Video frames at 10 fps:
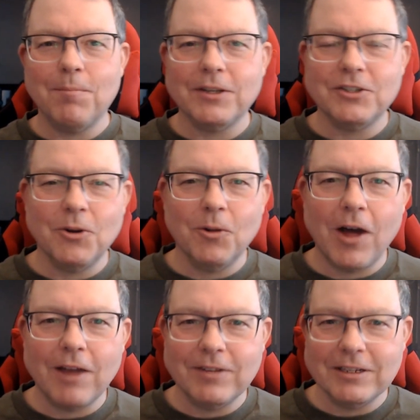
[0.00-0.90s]
but a
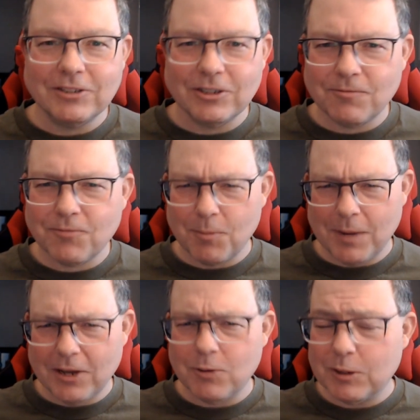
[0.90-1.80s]
lot of it is just for
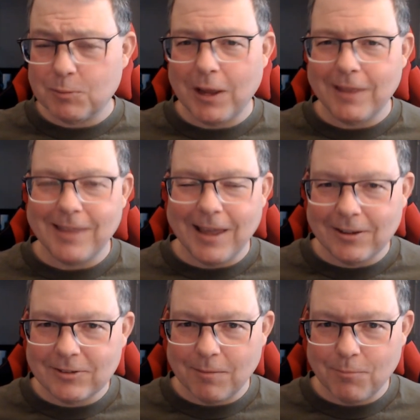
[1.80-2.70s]
me to explain
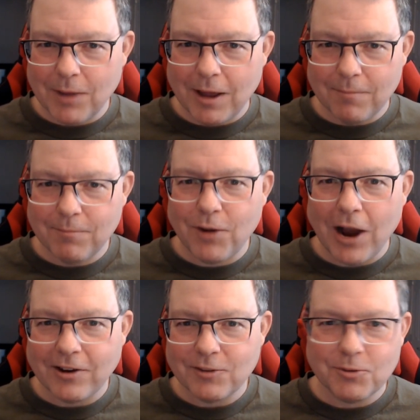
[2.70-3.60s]
things and
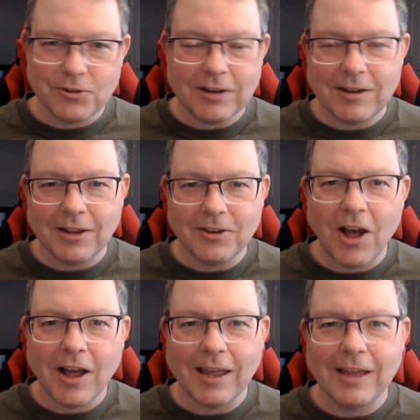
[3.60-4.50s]
practice presenting and
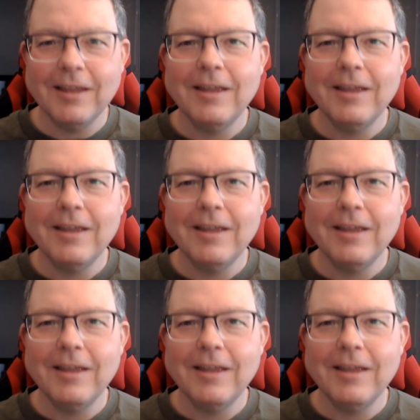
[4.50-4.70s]
talking.